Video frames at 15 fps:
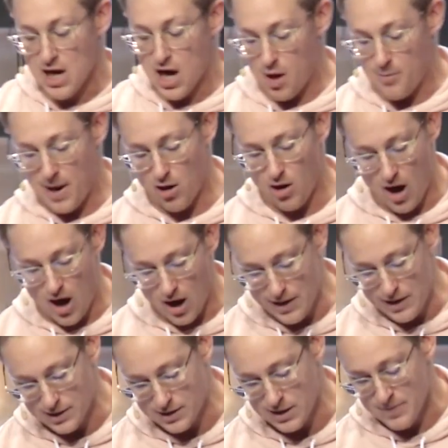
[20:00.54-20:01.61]
about
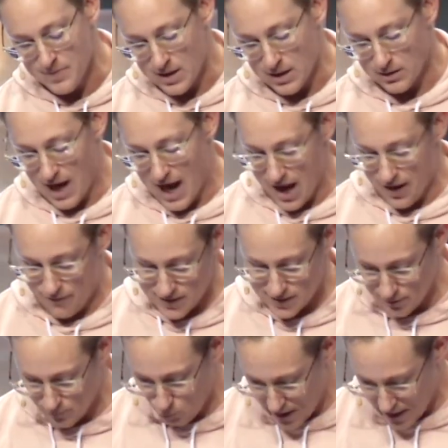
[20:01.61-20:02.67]
Anna's life is when